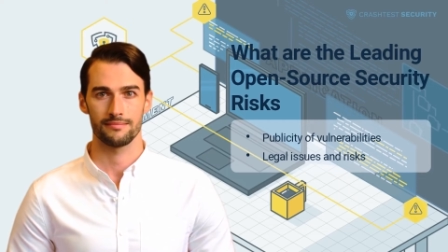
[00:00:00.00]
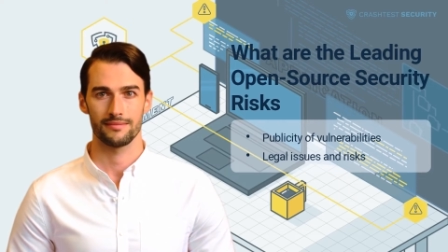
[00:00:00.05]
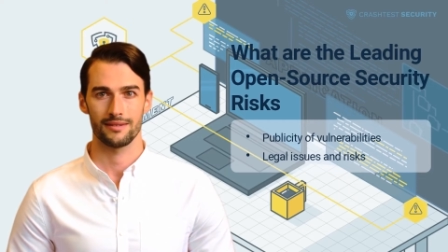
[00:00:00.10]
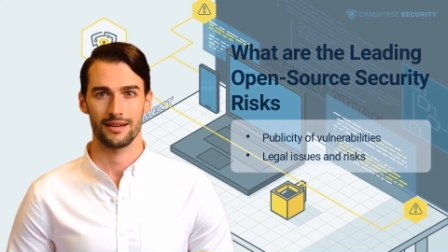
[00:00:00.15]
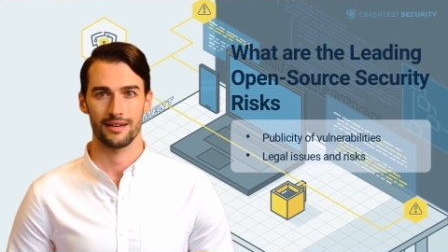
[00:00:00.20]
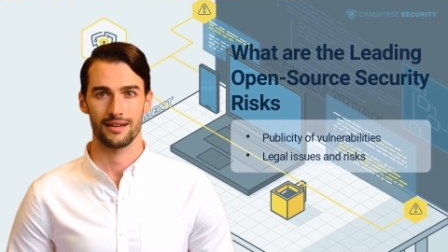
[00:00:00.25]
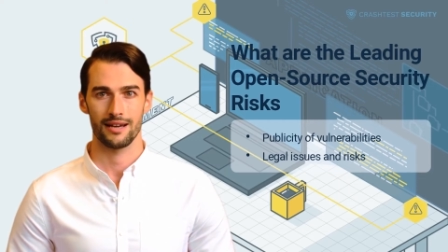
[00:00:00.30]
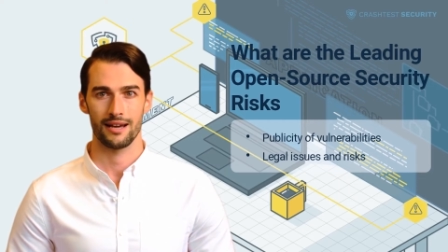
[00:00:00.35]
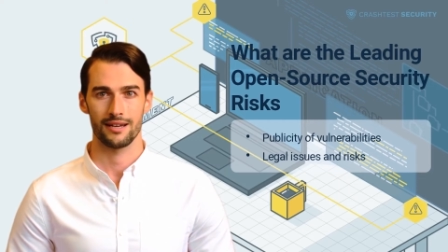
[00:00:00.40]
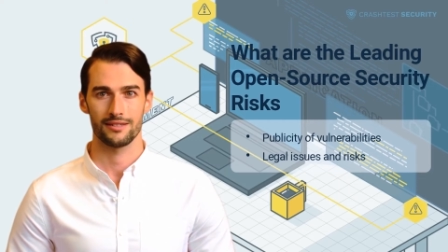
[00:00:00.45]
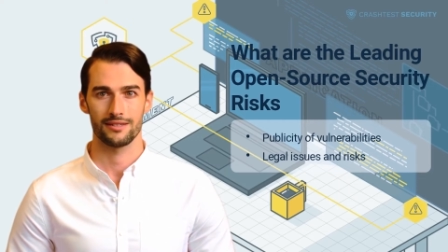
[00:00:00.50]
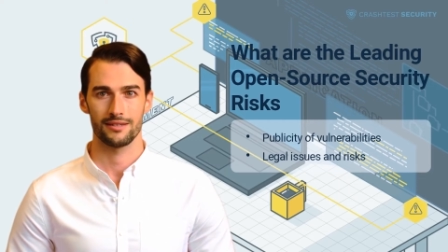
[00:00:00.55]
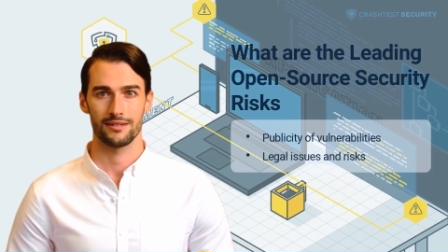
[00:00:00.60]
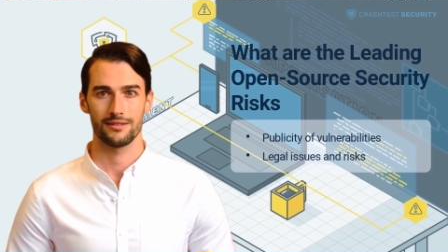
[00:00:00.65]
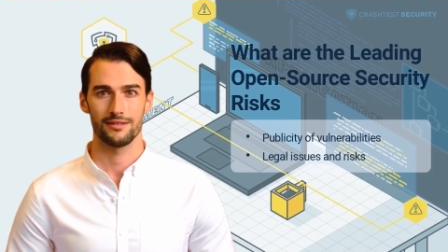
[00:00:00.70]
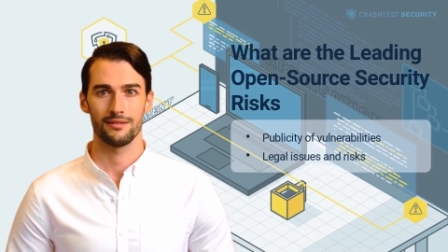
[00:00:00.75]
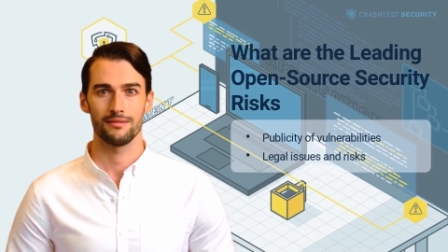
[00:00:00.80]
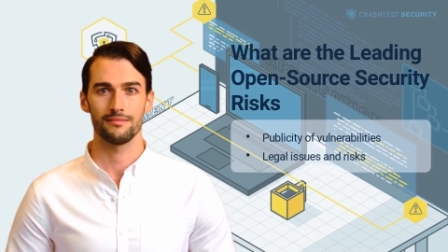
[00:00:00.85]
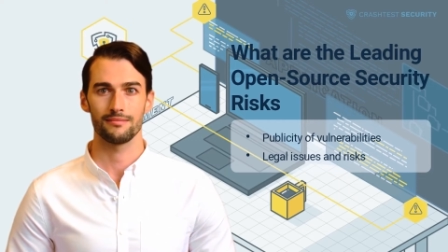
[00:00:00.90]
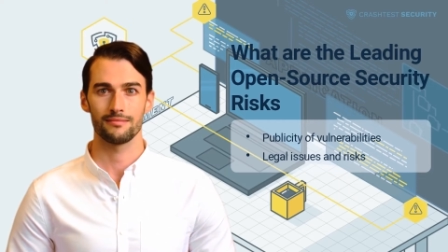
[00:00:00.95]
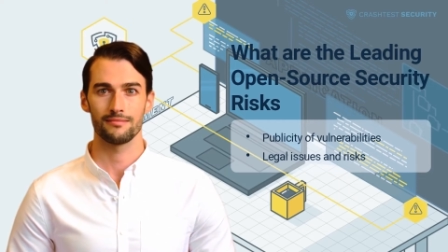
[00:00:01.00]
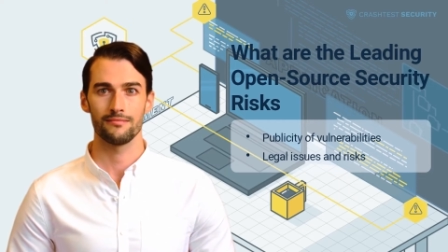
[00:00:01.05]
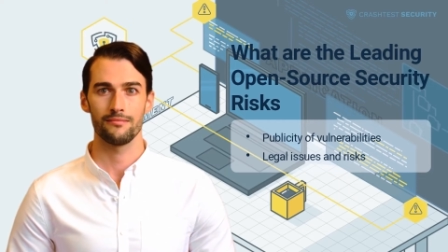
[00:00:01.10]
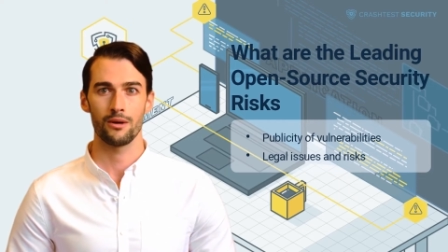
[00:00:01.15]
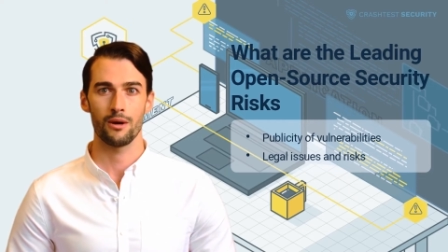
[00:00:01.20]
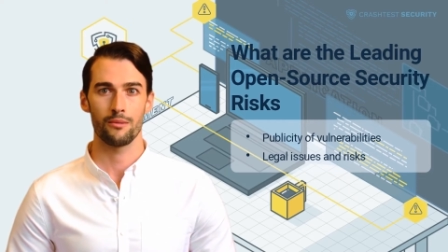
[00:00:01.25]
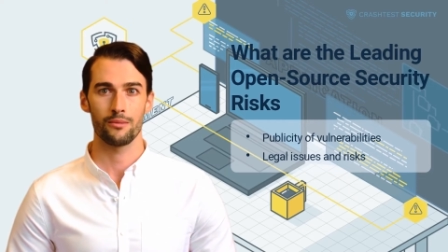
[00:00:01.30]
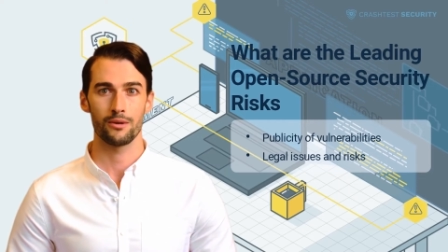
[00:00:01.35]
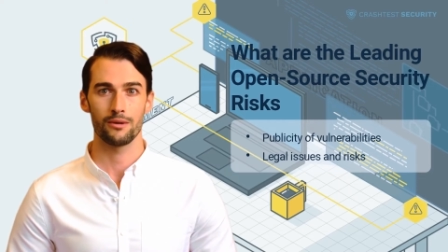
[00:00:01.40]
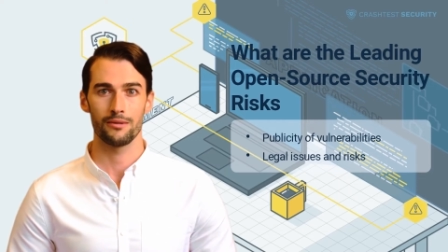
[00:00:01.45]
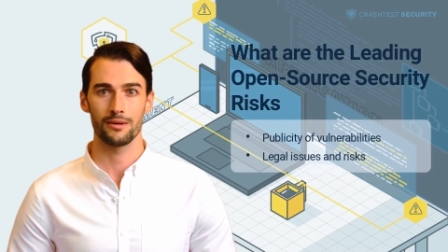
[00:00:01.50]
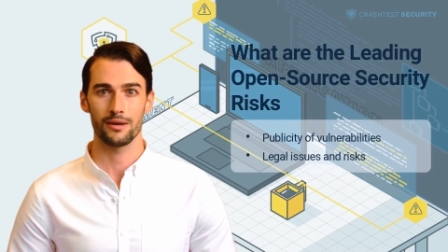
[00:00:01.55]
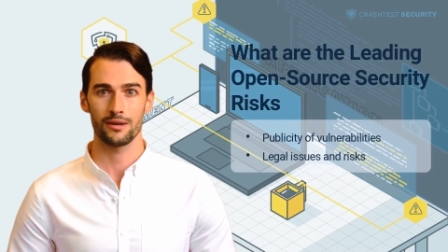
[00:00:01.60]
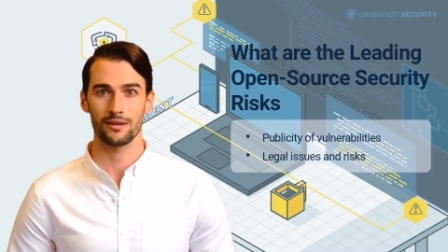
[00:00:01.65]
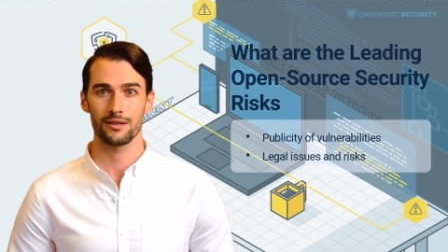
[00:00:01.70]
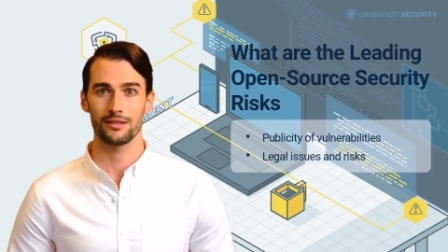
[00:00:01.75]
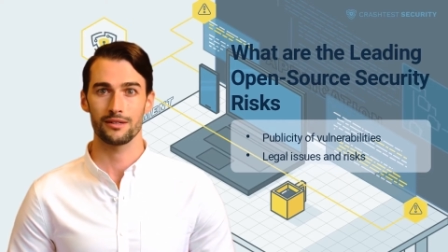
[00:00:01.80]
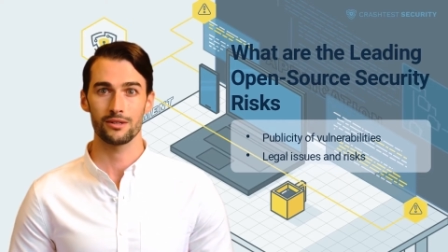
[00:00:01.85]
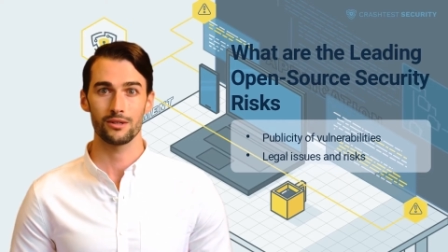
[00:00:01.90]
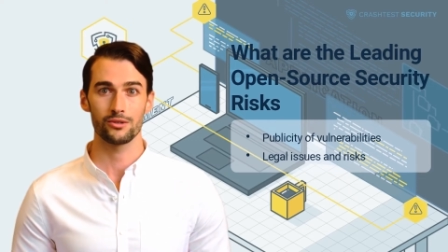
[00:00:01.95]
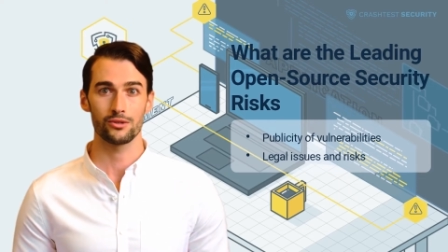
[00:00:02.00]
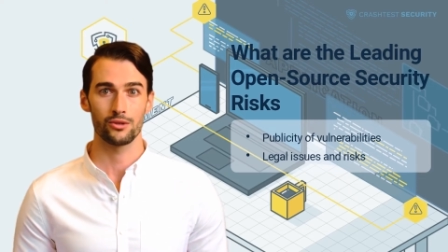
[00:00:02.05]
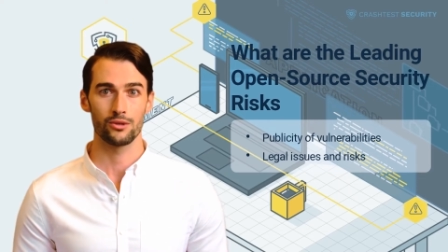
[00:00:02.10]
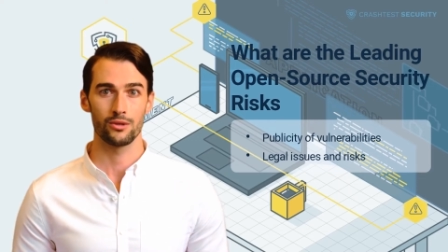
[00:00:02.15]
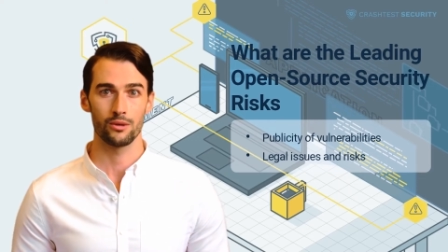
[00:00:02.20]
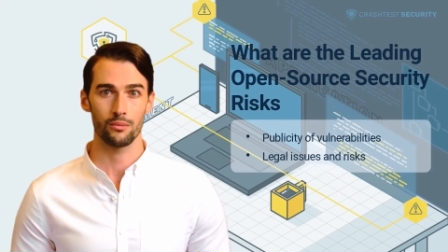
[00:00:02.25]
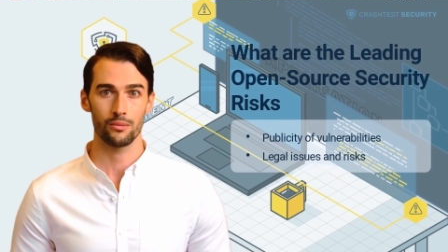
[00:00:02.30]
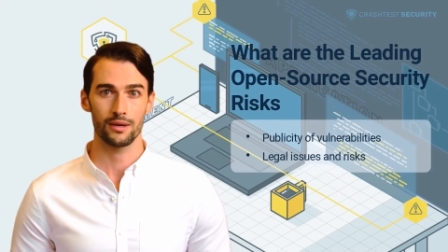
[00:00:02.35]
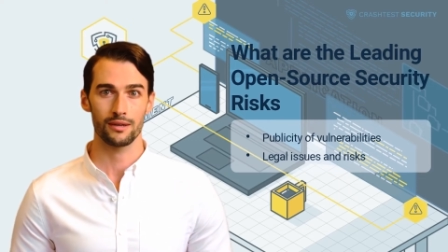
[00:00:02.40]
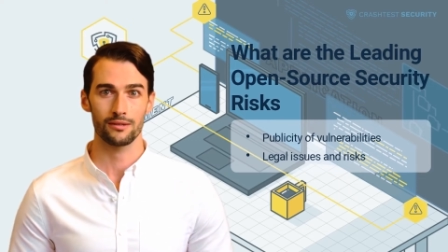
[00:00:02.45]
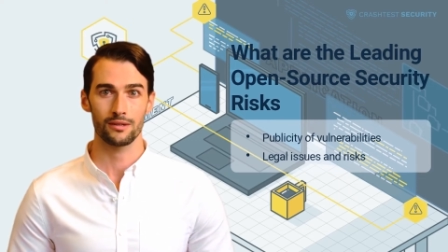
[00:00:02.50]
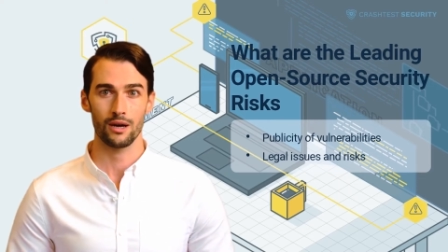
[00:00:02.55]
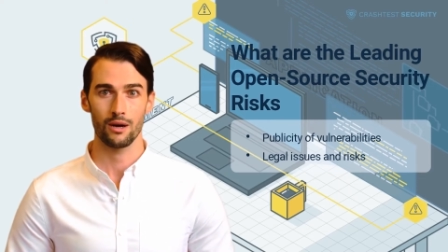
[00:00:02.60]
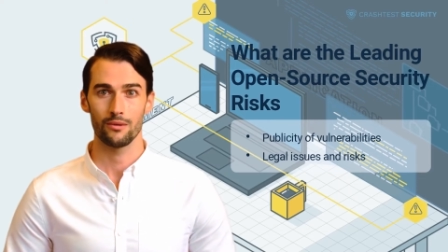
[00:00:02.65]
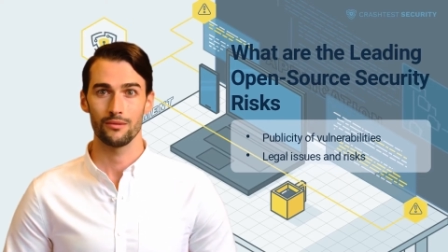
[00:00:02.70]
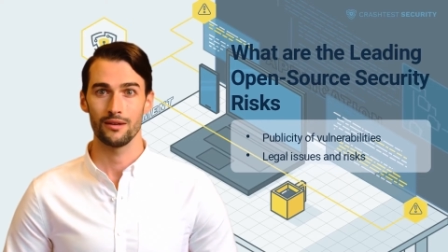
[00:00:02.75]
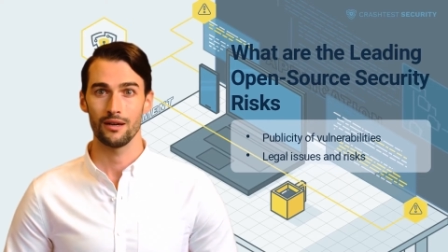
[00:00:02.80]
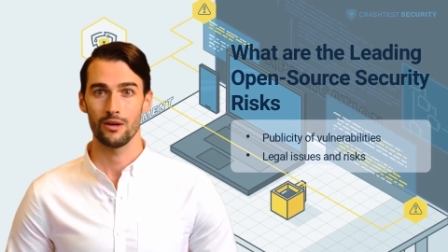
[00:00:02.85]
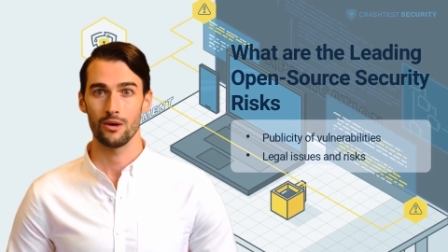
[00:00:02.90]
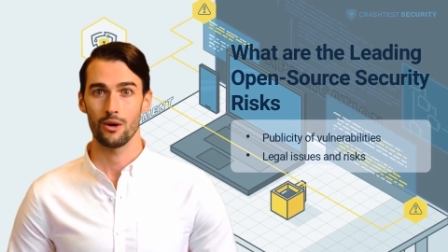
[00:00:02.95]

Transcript: In essence, vulnerabilities are due to weak code that